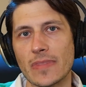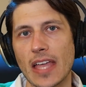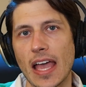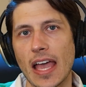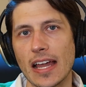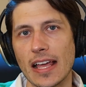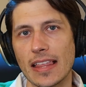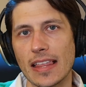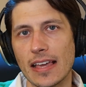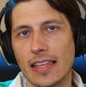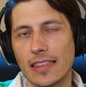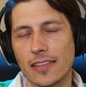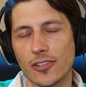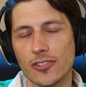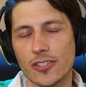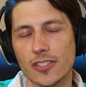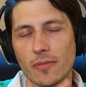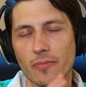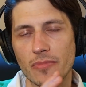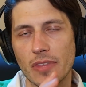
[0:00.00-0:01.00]
And I think
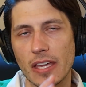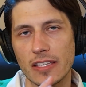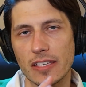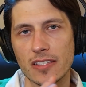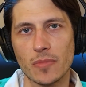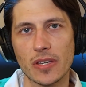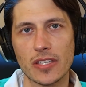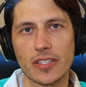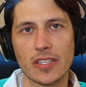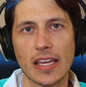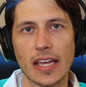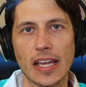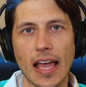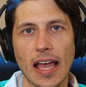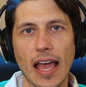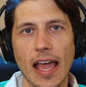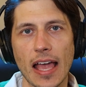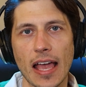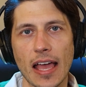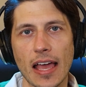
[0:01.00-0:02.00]
there's some things missing
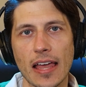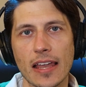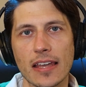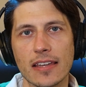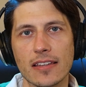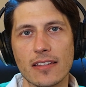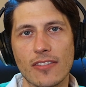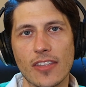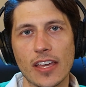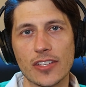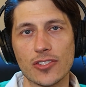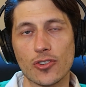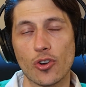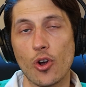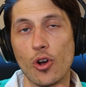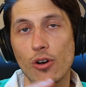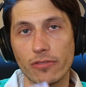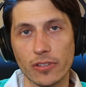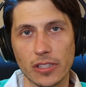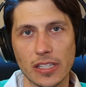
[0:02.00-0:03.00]
and things
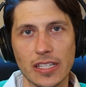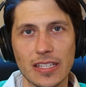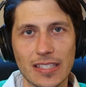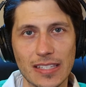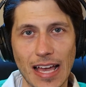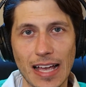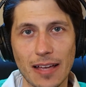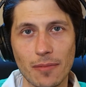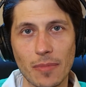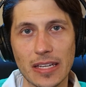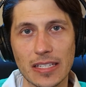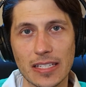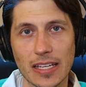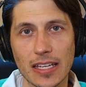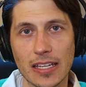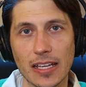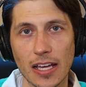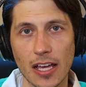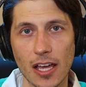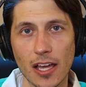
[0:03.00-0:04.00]
are overly
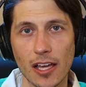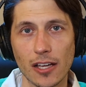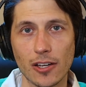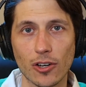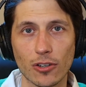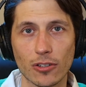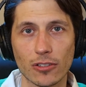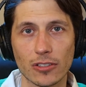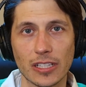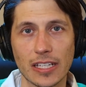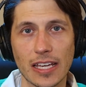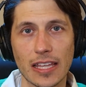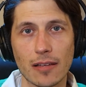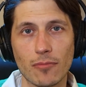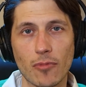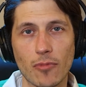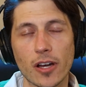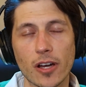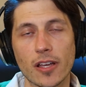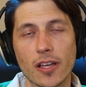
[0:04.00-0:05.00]
segmented currently in
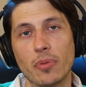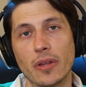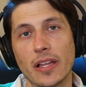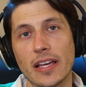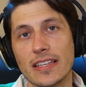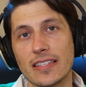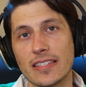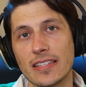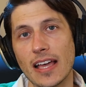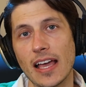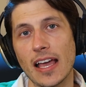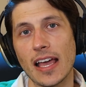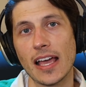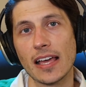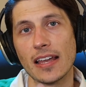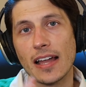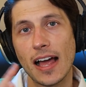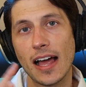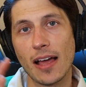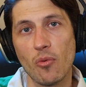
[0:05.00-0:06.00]
the marketplace.
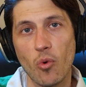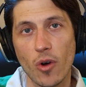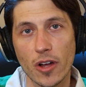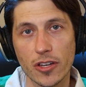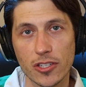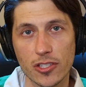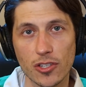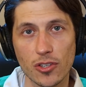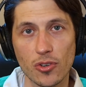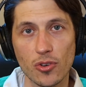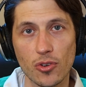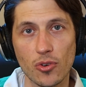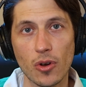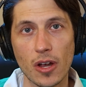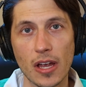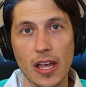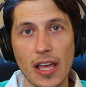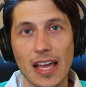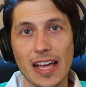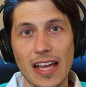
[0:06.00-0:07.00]
And I want
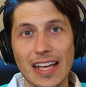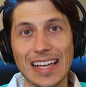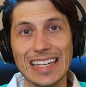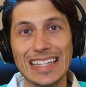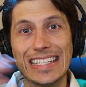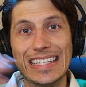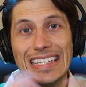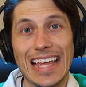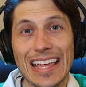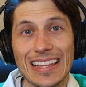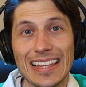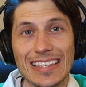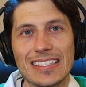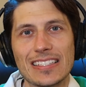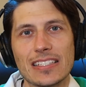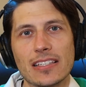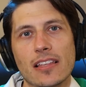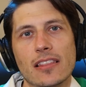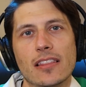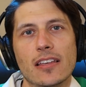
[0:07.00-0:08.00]
to
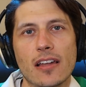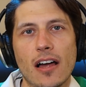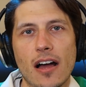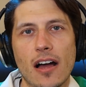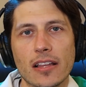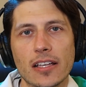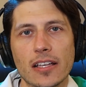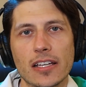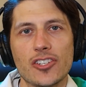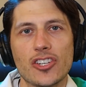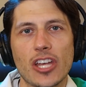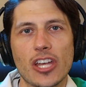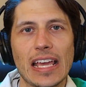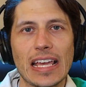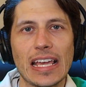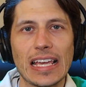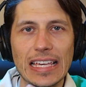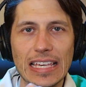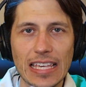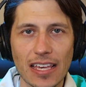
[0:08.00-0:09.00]
condense the knowledge
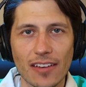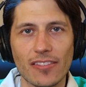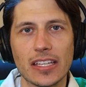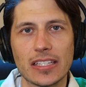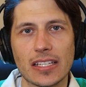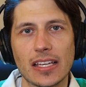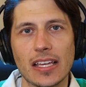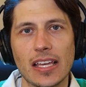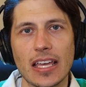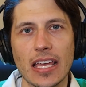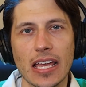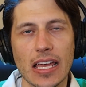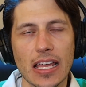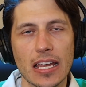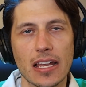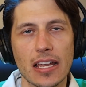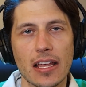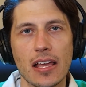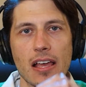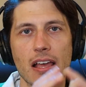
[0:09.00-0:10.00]
and give it
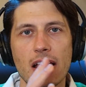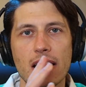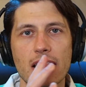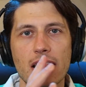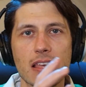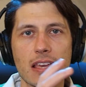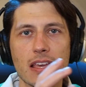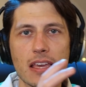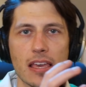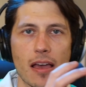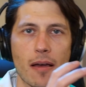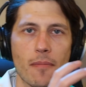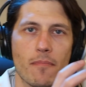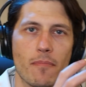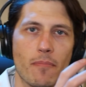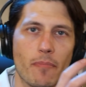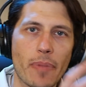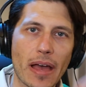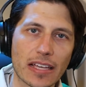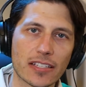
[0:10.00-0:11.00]
in the
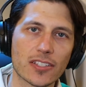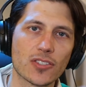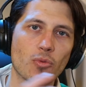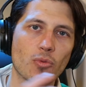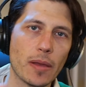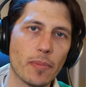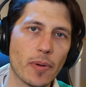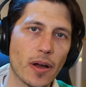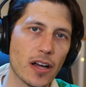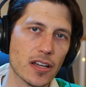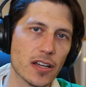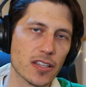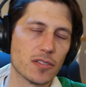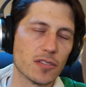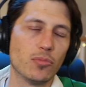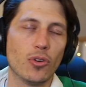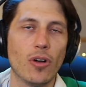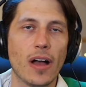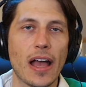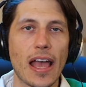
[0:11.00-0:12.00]
best way
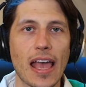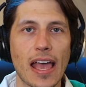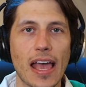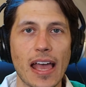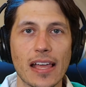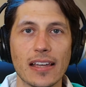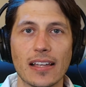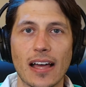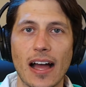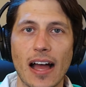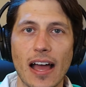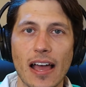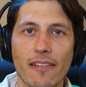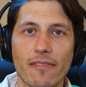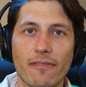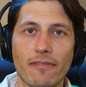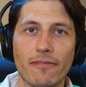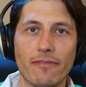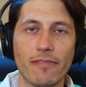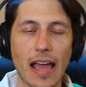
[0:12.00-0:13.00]
possible. And I
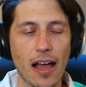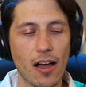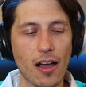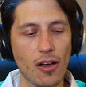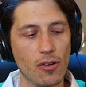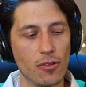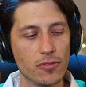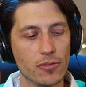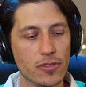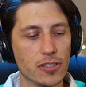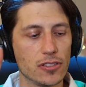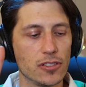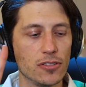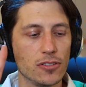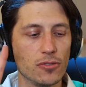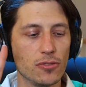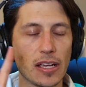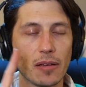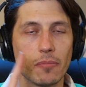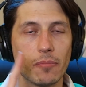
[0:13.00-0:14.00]
found
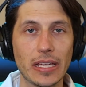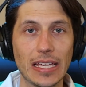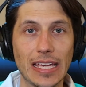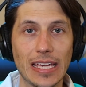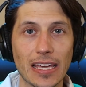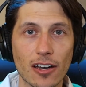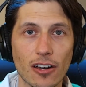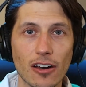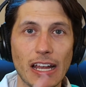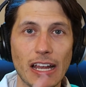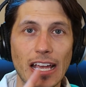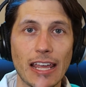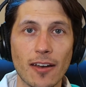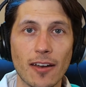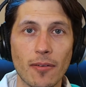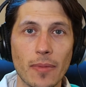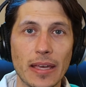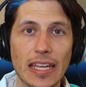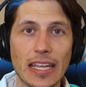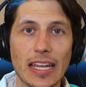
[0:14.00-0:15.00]
doing beginner,
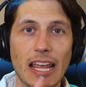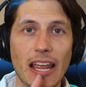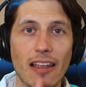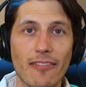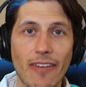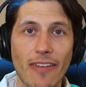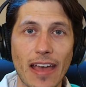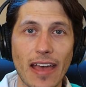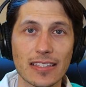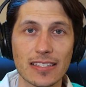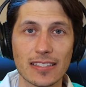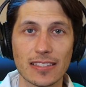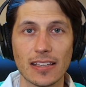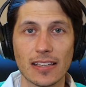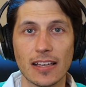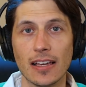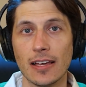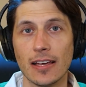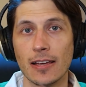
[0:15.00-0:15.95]
intermediate, and advanced